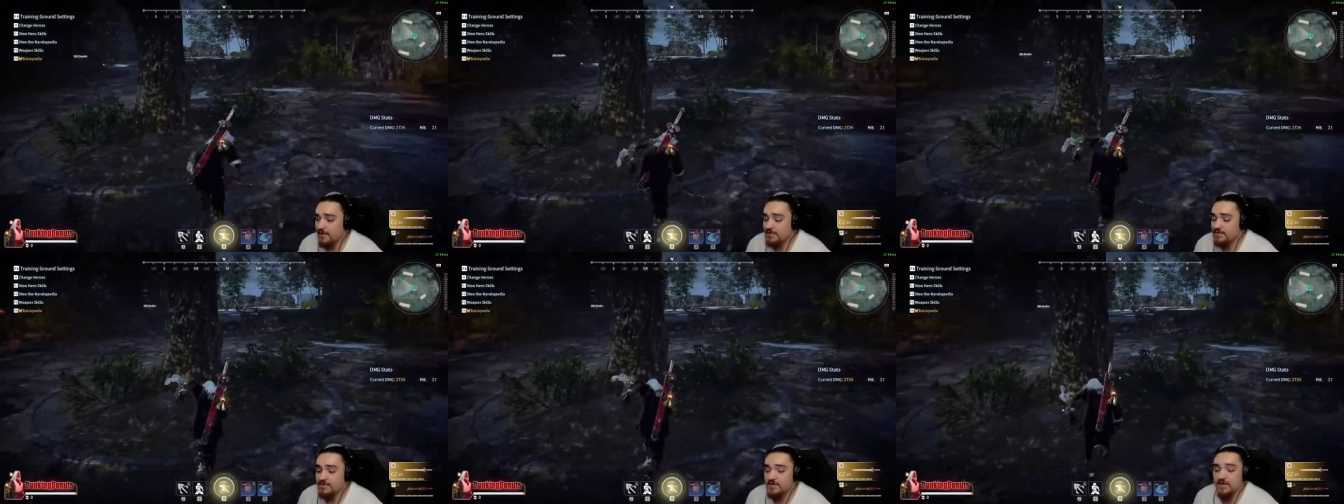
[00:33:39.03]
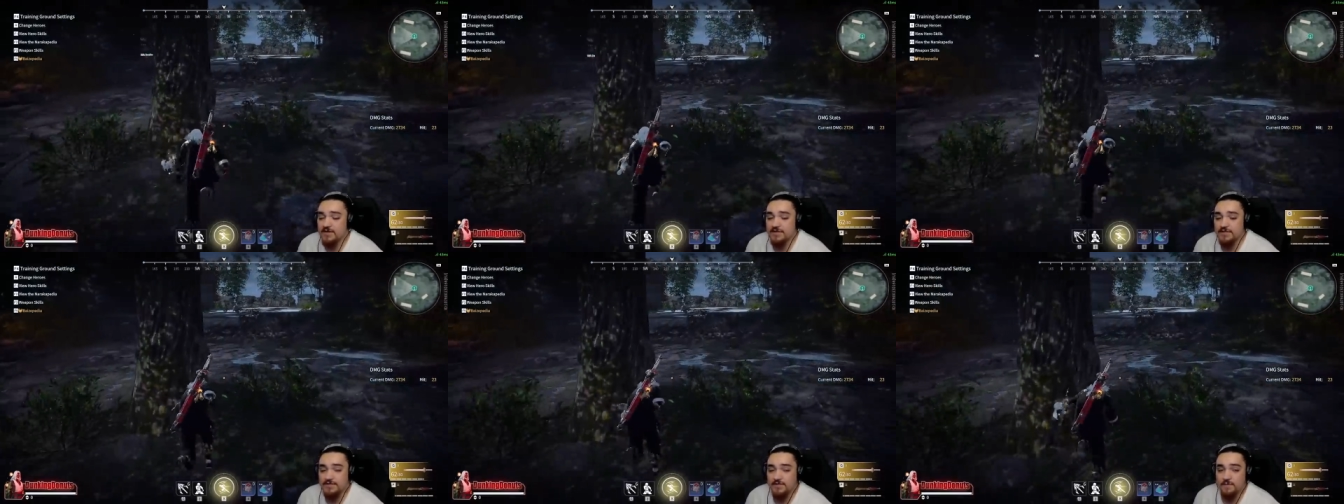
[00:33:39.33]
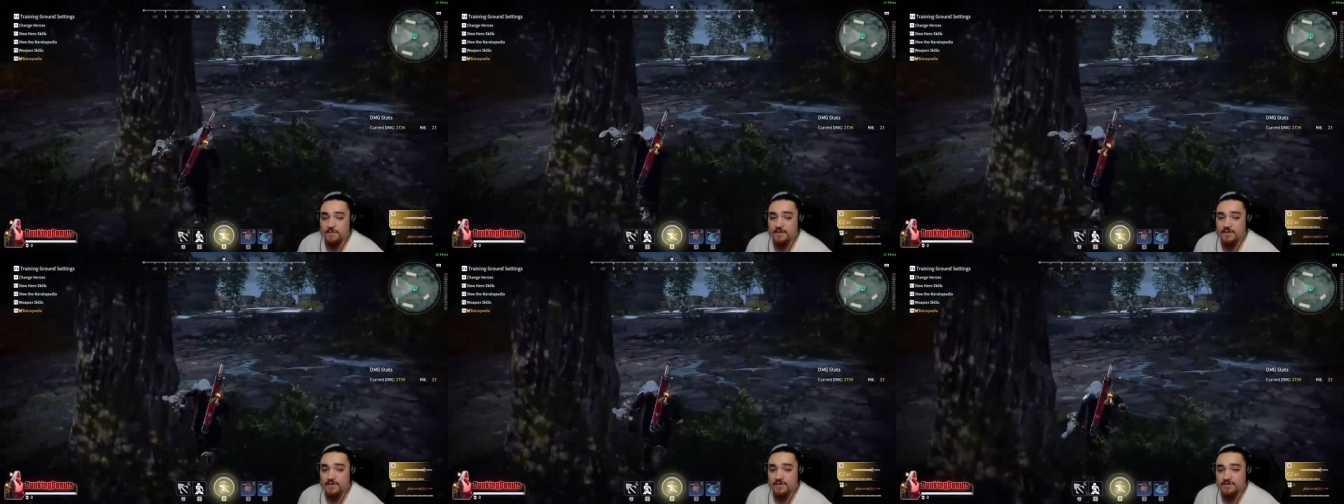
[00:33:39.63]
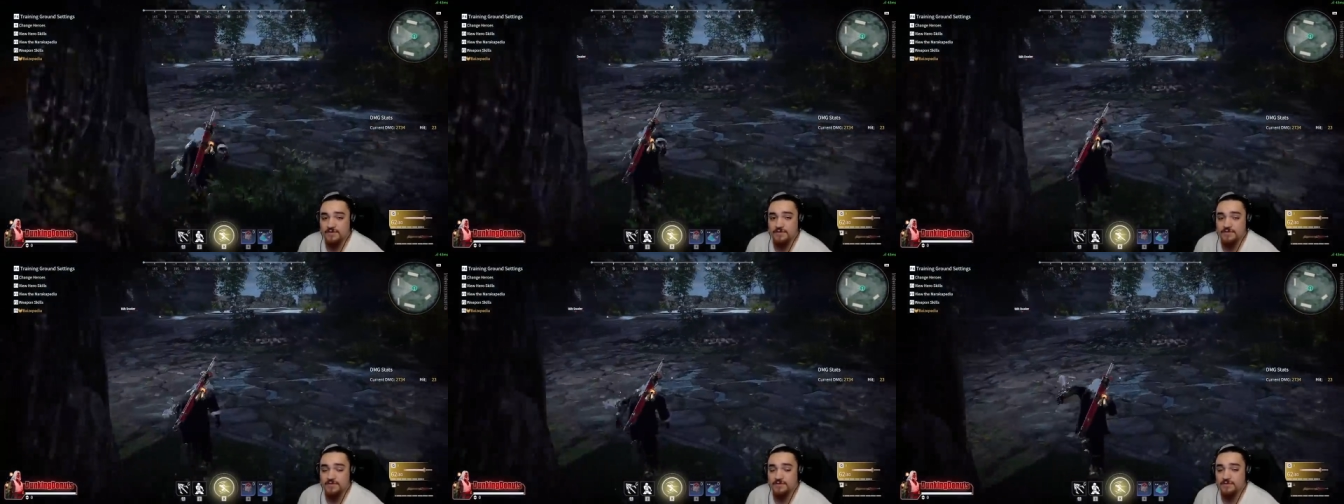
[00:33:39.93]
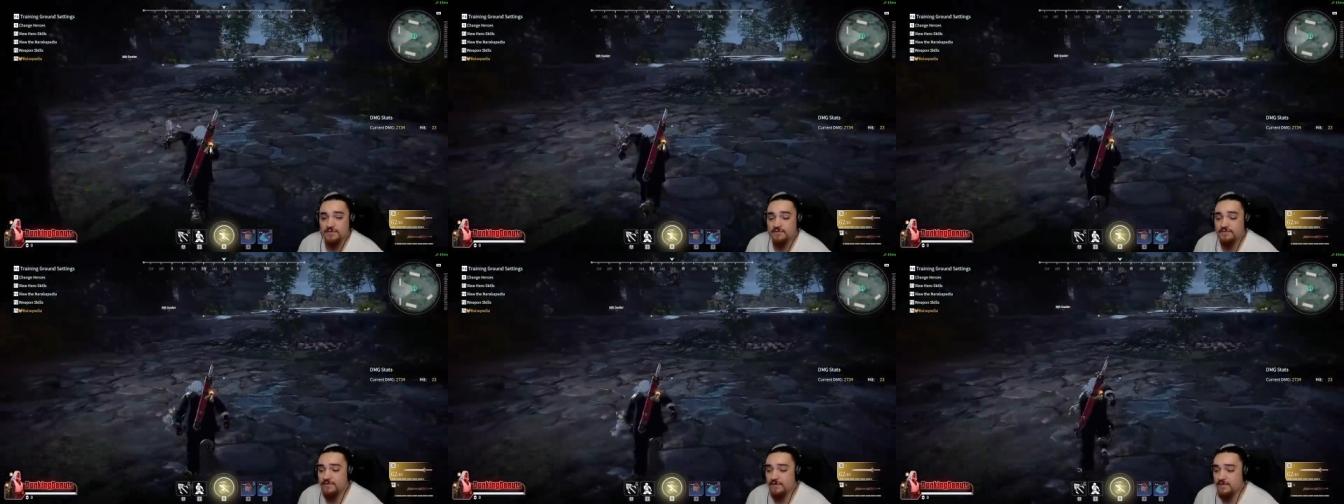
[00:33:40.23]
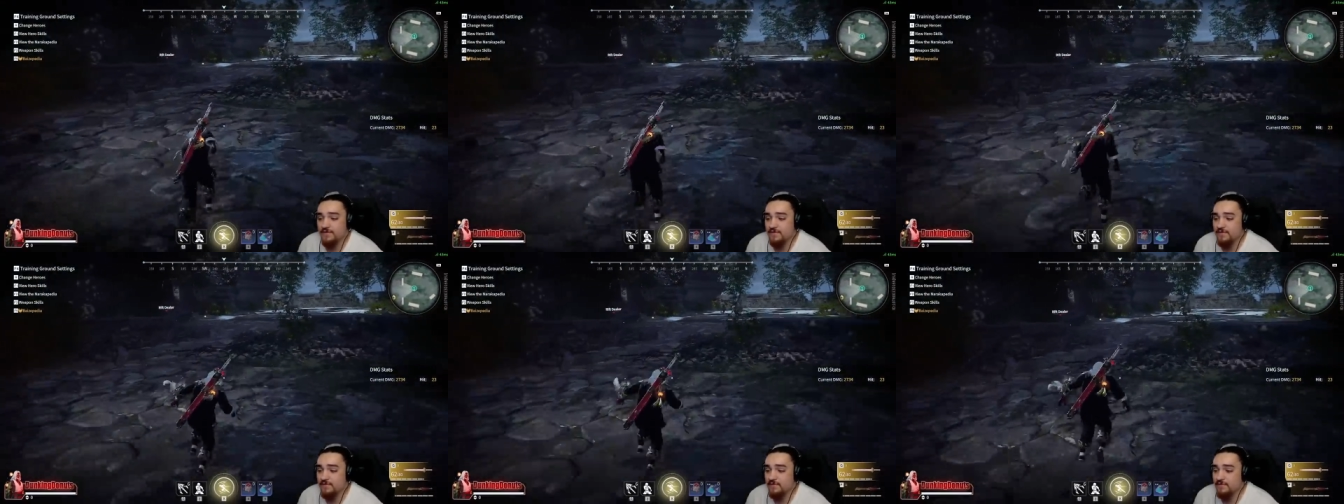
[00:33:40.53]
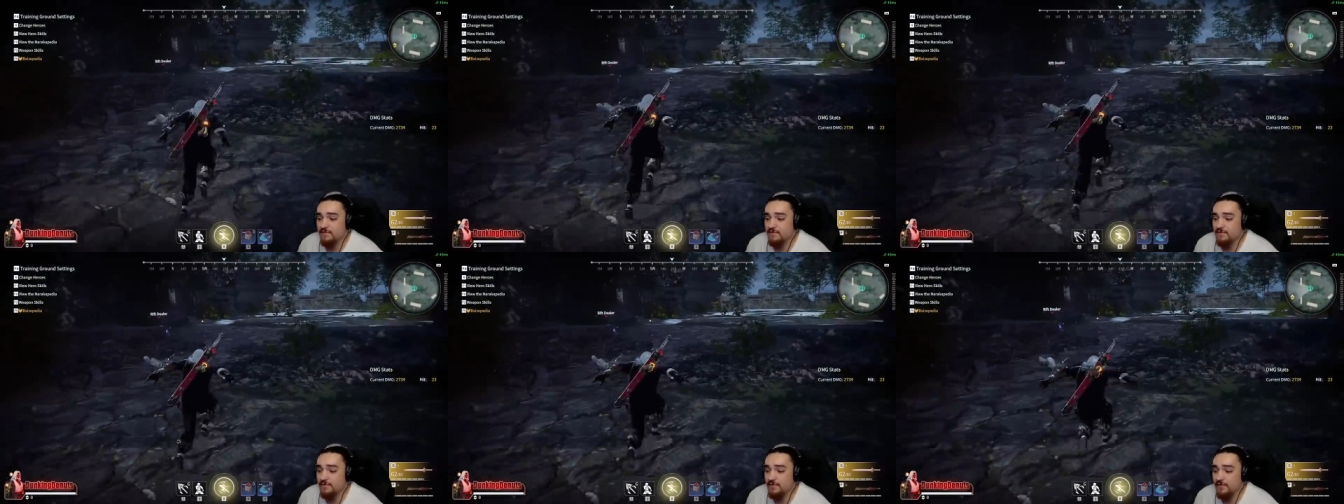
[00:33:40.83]
Slide jumping is also an
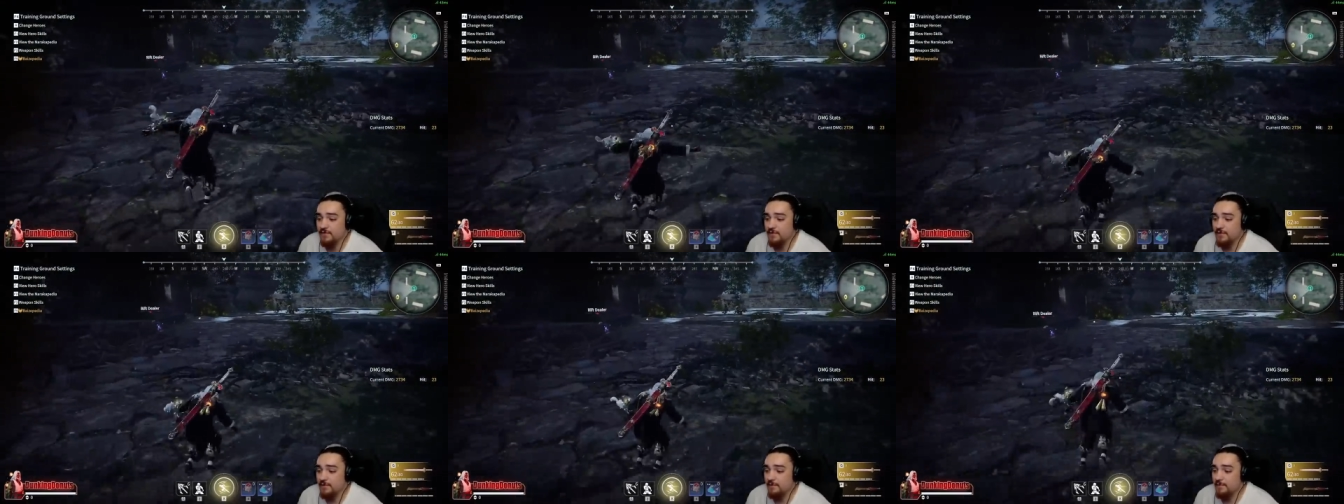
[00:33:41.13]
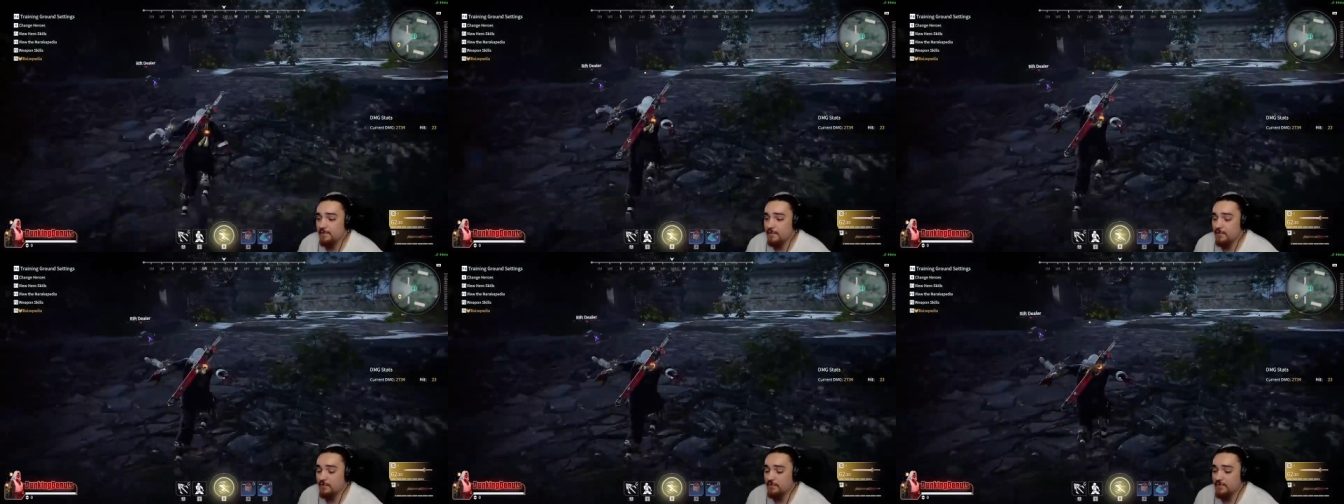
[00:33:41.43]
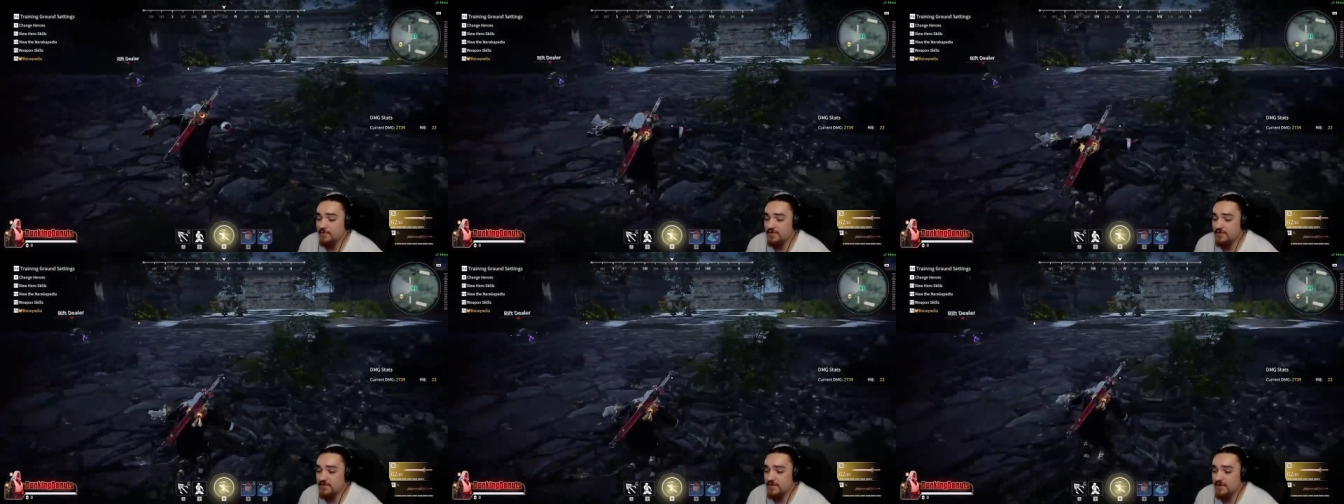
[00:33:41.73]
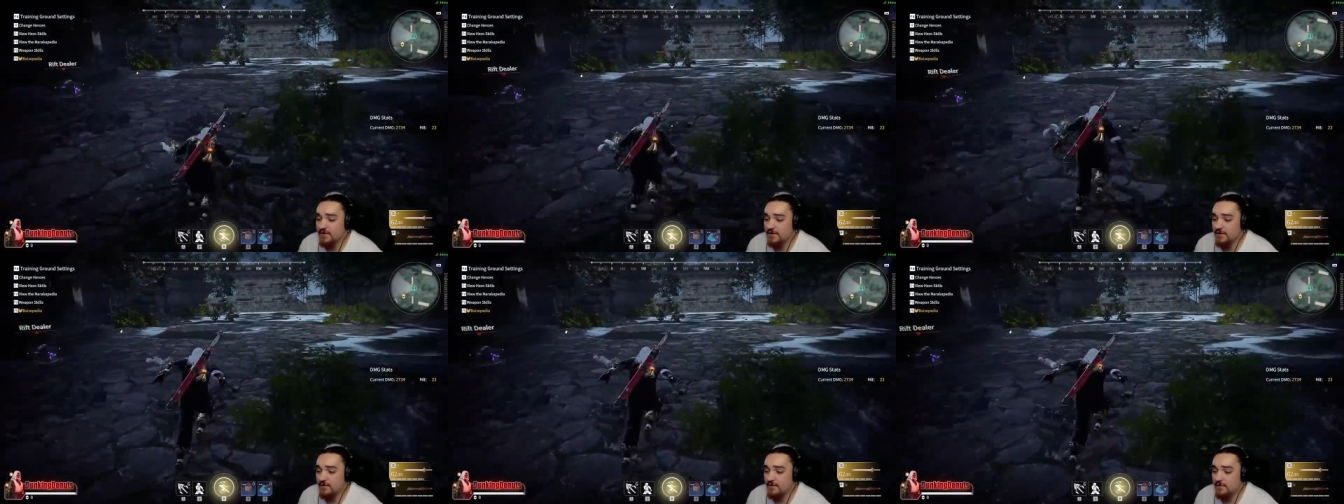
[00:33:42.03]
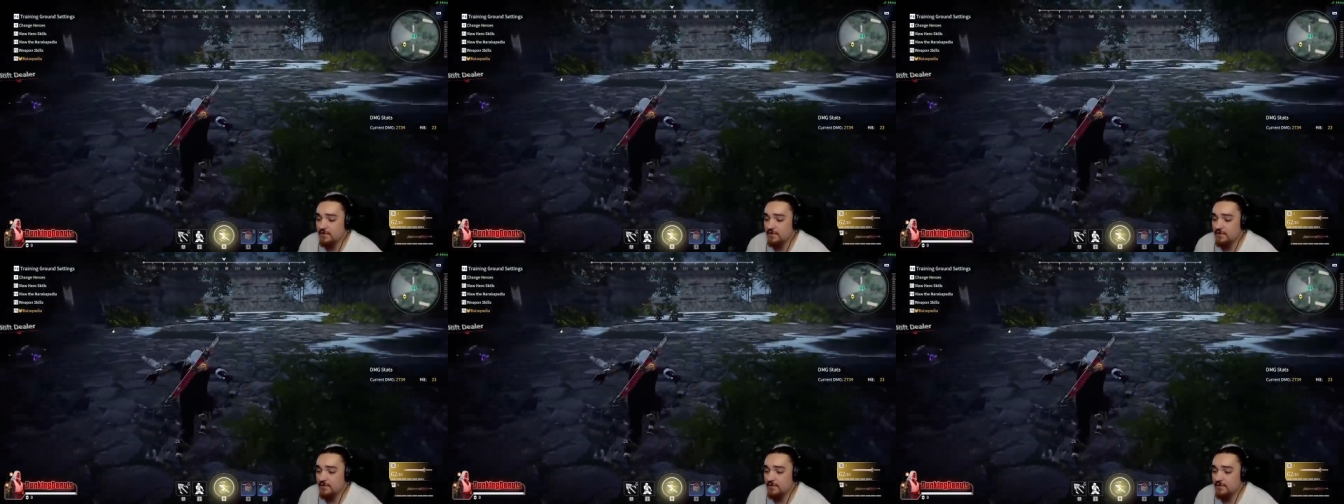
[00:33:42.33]
effective movement tech.